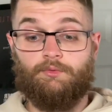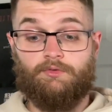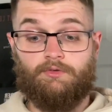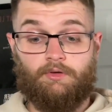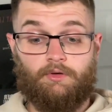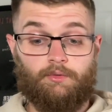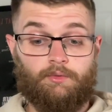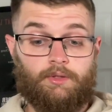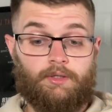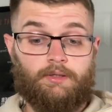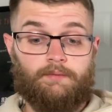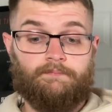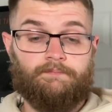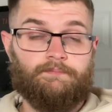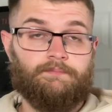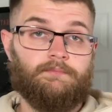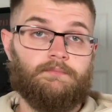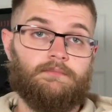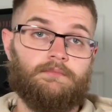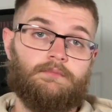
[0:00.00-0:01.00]
So
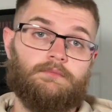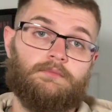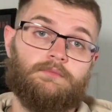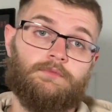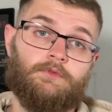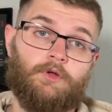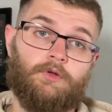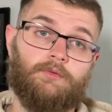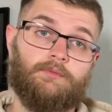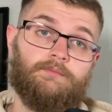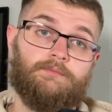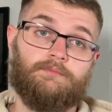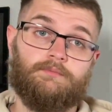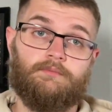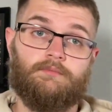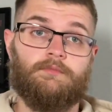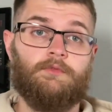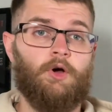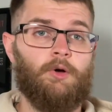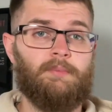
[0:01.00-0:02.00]
not
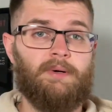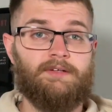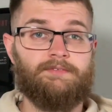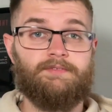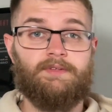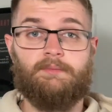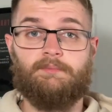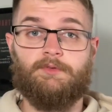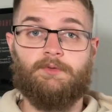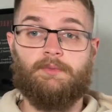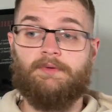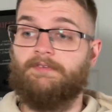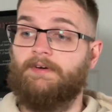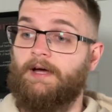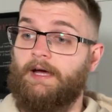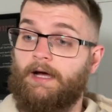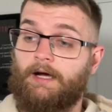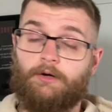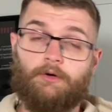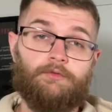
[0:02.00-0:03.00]
a bad flip, to be
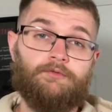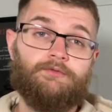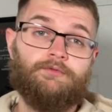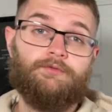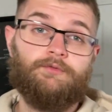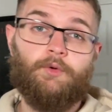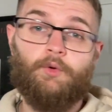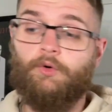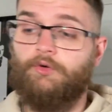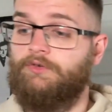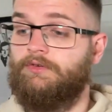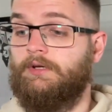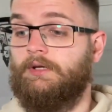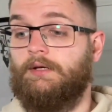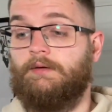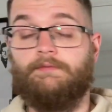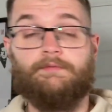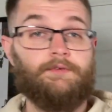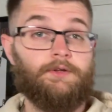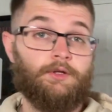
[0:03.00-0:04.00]
fair. I got 40
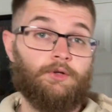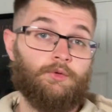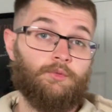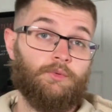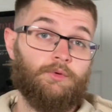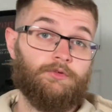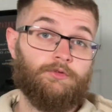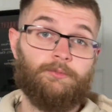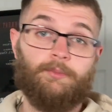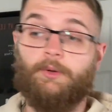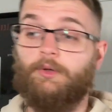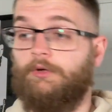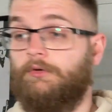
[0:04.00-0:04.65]
for the other one, spoiler